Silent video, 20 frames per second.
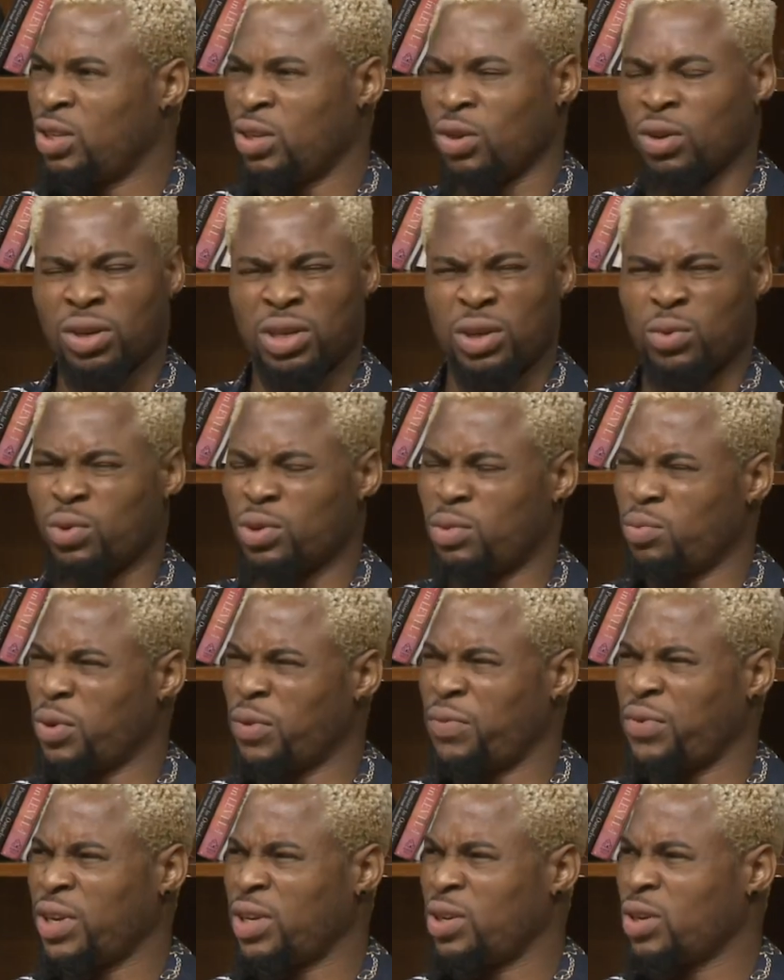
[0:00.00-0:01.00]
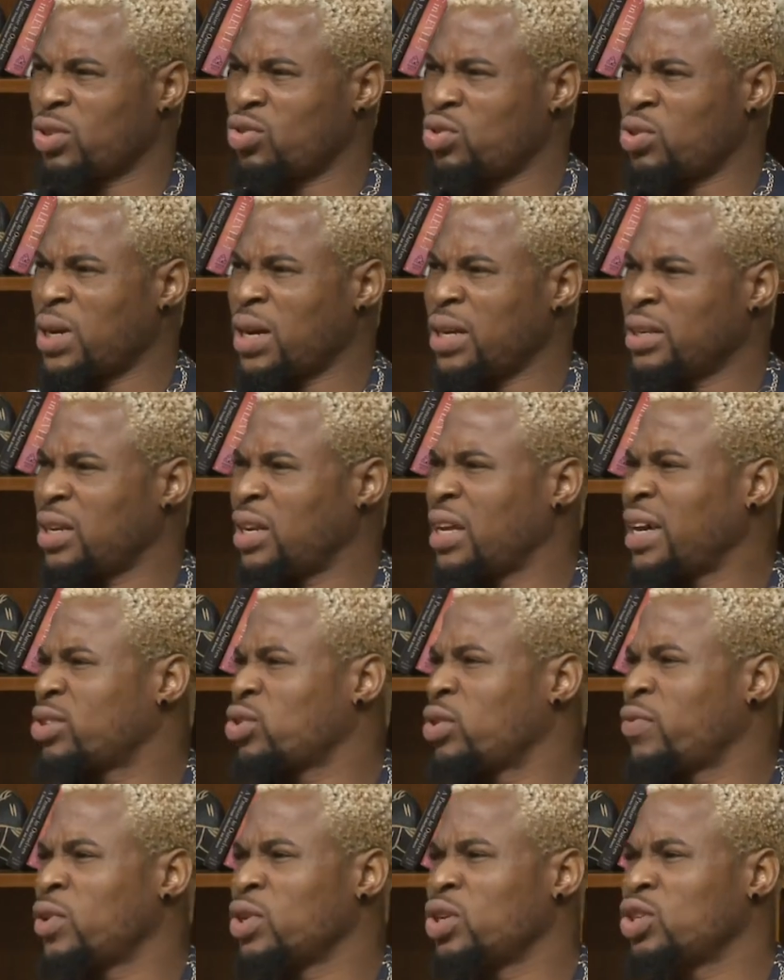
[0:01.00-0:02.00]
Nollywood movie industry now, in the
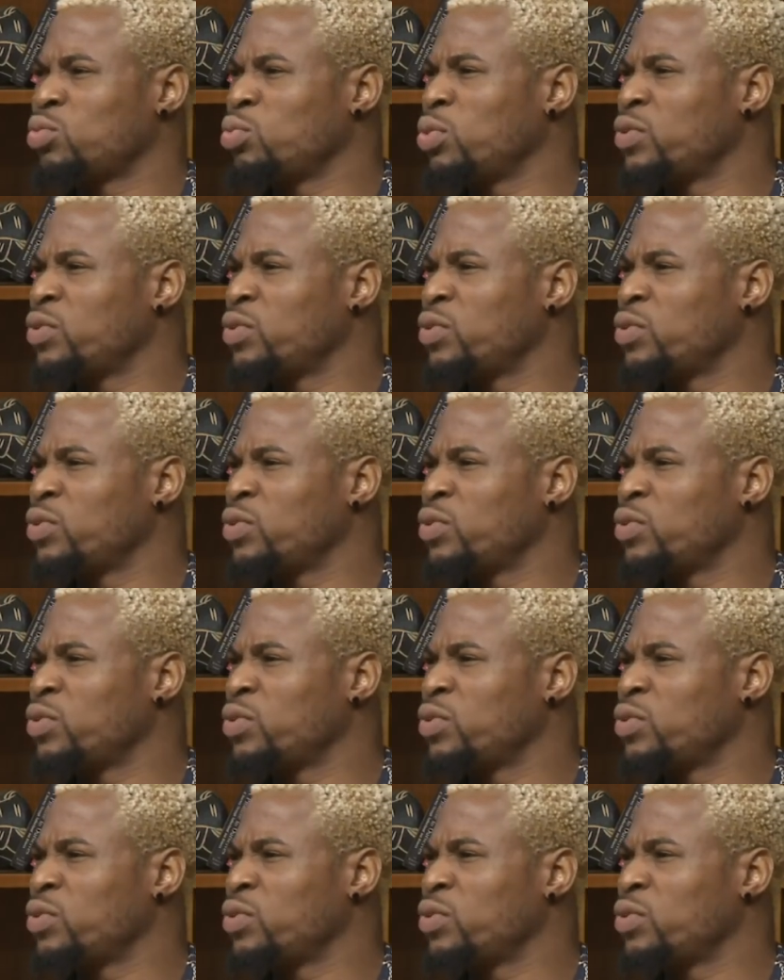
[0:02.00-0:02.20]
likes of all these